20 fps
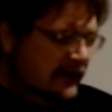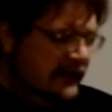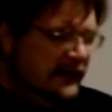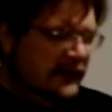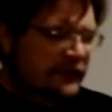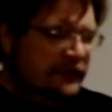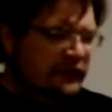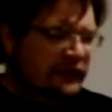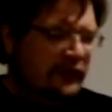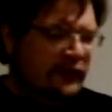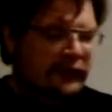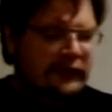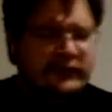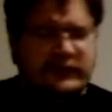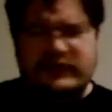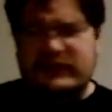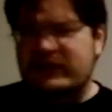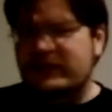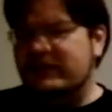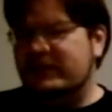So,
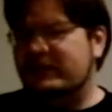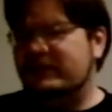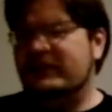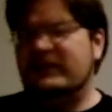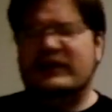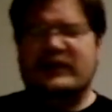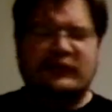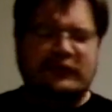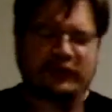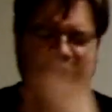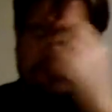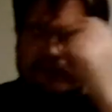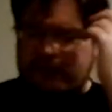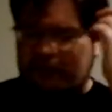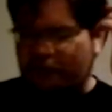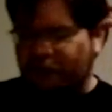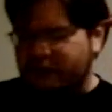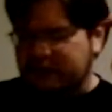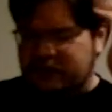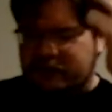yeah, I was going to say
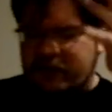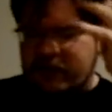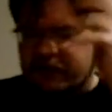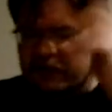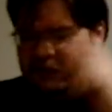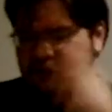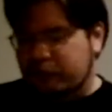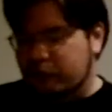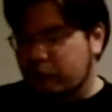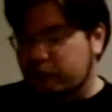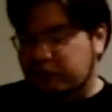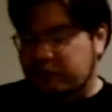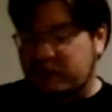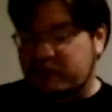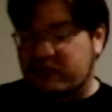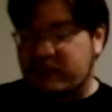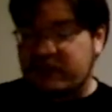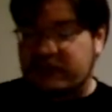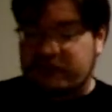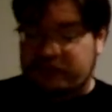something in Italian. Of course, my
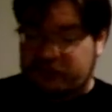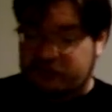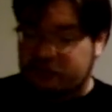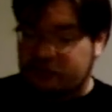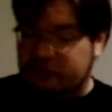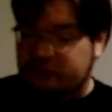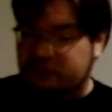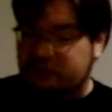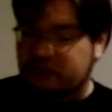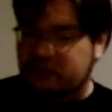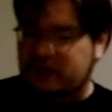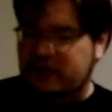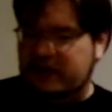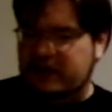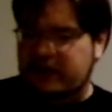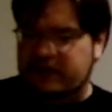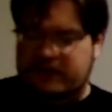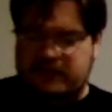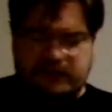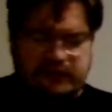Italian's shot
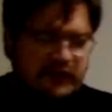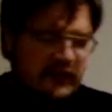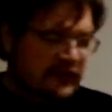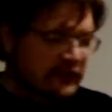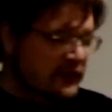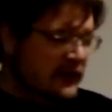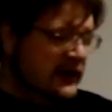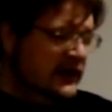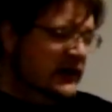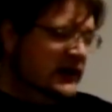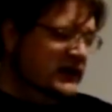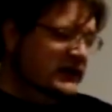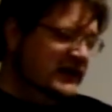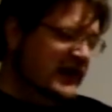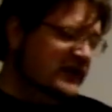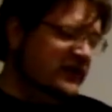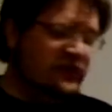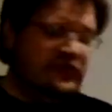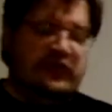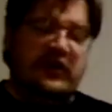these days. Now, the
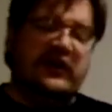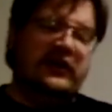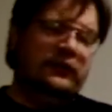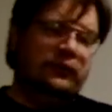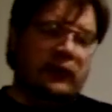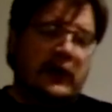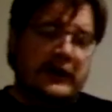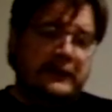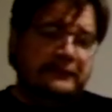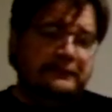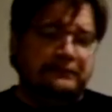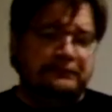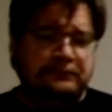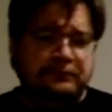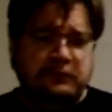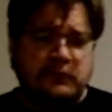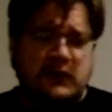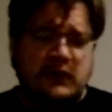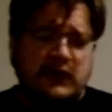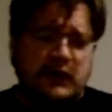second one
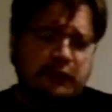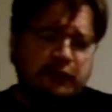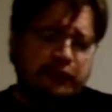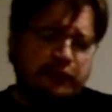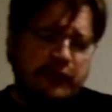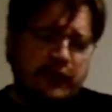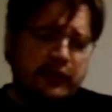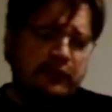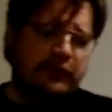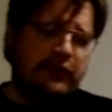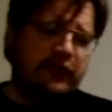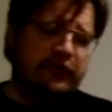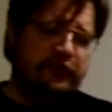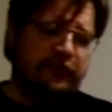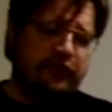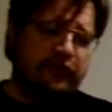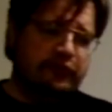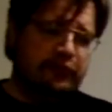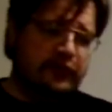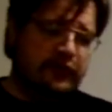comes from my own personal
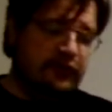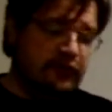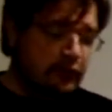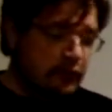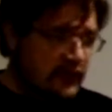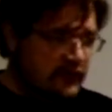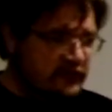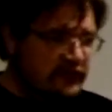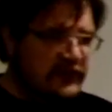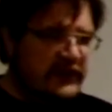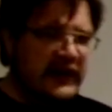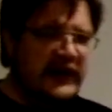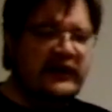experience. Once again,